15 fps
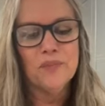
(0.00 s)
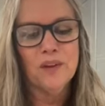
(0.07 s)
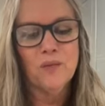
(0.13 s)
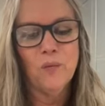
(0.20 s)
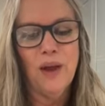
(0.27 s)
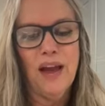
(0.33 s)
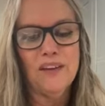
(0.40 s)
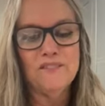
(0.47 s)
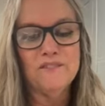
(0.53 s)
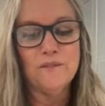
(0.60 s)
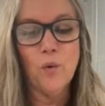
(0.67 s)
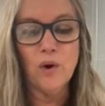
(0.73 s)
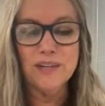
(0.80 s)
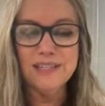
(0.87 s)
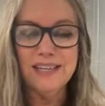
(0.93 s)
We had
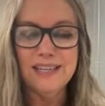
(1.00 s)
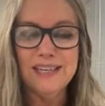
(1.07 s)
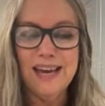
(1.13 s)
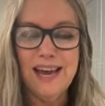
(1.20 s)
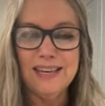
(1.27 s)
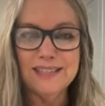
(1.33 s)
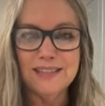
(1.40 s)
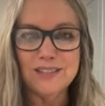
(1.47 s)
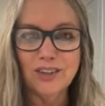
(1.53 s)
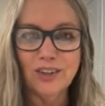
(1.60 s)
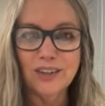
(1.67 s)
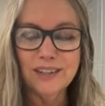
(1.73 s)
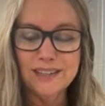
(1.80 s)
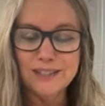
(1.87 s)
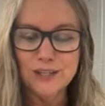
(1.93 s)
14 days until
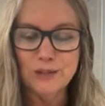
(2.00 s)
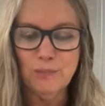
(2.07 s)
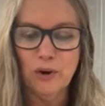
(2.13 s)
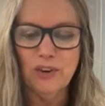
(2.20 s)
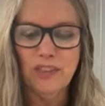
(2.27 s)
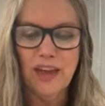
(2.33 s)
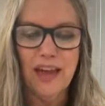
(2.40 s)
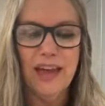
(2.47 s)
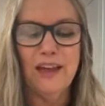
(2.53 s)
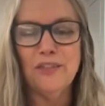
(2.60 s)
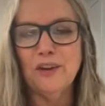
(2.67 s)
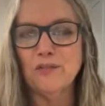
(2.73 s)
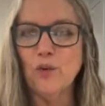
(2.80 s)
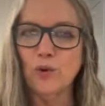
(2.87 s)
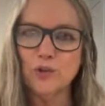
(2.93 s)
Alyssa's birthday. And then,
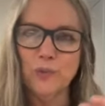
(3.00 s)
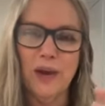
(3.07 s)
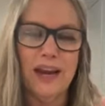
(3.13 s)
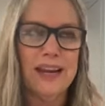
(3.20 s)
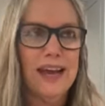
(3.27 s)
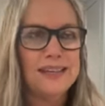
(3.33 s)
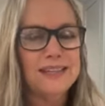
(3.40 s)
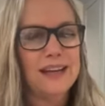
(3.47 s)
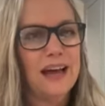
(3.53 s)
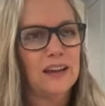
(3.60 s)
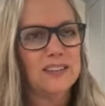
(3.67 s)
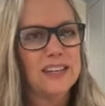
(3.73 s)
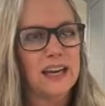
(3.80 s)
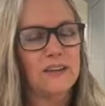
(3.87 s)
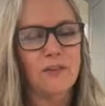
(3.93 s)
of course, we had Casey and
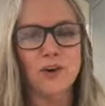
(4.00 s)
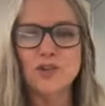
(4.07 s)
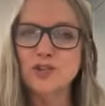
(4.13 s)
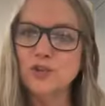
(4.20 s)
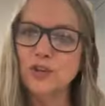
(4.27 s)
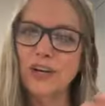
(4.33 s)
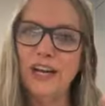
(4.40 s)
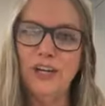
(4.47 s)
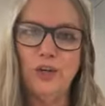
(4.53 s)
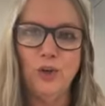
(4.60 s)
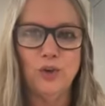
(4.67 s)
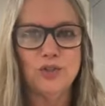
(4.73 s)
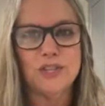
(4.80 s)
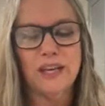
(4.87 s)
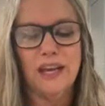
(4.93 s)
Alan's anniversary, New
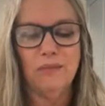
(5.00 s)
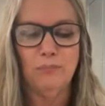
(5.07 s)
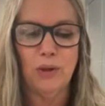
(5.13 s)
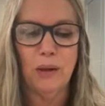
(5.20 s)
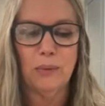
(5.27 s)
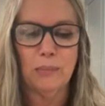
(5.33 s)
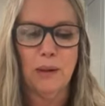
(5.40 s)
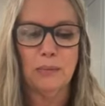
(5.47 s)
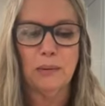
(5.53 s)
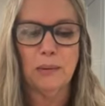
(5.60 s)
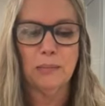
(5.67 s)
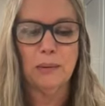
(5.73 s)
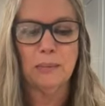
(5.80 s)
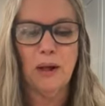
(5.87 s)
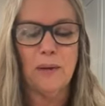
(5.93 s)
Year's Eve, blah, blah, blah, blah, blah,
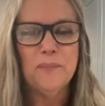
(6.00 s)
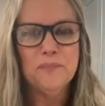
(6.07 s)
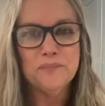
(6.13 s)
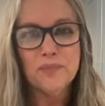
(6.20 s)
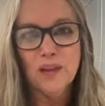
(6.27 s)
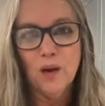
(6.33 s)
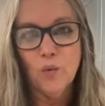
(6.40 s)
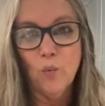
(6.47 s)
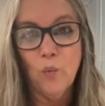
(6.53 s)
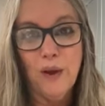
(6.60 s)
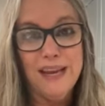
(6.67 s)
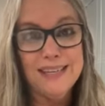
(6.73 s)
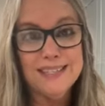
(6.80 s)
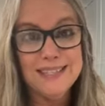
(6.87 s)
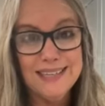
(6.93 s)
blah, blah. We
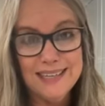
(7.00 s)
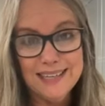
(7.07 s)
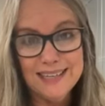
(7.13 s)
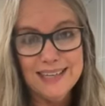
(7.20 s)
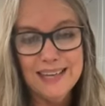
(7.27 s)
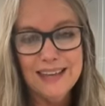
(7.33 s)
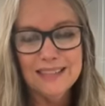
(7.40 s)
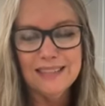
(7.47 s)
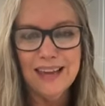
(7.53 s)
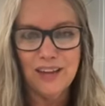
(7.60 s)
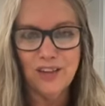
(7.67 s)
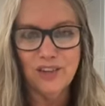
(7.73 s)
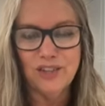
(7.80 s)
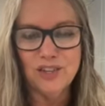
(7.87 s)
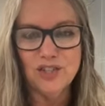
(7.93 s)
did, thank
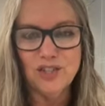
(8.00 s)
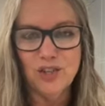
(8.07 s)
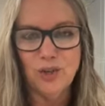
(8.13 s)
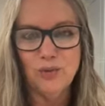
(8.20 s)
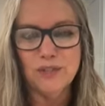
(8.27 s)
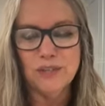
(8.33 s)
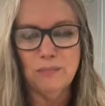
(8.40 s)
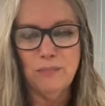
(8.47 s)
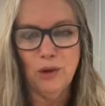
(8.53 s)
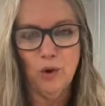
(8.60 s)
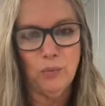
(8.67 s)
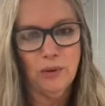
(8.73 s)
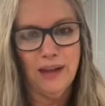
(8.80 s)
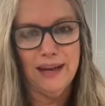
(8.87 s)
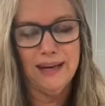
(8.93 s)
goodness, do some meal
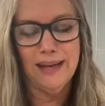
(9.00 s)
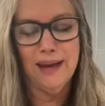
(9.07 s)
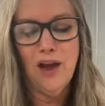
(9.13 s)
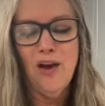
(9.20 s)
planning.